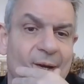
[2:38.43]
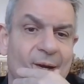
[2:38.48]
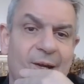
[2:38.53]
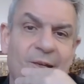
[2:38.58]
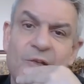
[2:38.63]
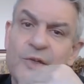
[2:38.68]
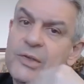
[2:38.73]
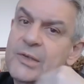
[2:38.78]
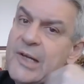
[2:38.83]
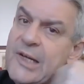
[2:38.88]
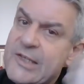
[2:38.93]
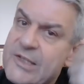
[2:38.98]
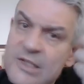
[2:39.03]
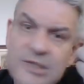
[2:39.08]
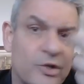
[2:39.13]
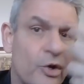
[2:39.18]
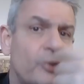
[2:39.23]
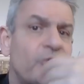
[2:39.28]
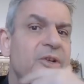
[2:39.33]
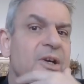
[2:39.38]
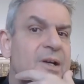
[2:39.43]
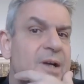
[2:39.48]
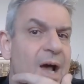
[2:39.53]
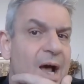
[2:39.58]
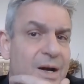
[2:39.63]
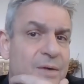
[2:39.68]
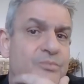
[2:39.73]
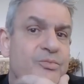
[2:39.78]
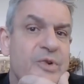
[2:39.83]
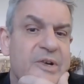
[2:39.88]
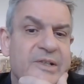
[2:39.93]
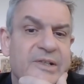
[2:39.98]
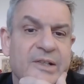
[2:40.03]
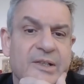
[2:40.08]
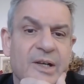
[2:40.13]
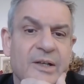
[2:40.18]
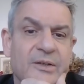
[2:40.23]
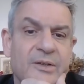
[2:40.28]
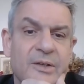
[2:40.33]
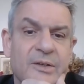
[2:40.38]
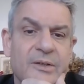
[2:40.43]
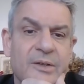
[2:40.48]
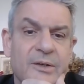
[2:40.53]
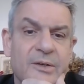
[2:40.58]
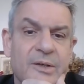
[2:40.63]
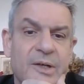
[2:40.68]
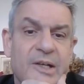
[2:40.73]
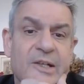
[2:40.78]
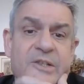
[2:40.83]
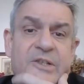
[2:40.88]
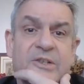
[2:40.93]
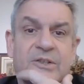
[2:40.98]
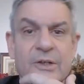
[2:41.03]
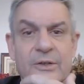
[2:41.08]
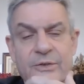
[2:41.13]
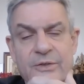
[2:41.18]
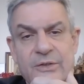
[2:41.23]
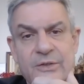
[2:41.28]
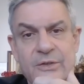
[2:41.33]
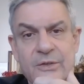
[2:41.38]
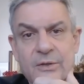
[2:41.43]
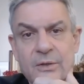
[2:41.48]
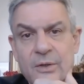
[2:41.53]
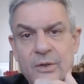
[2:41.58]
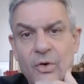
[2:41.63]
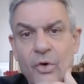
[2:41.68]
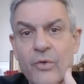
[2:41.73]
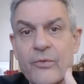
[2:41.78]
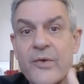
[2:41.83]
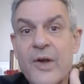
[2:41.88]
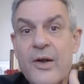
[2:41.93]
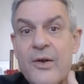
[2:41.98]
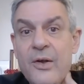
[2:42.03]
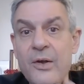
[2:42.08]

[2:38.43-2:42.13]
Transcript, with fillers: it is not an unprecedented instance of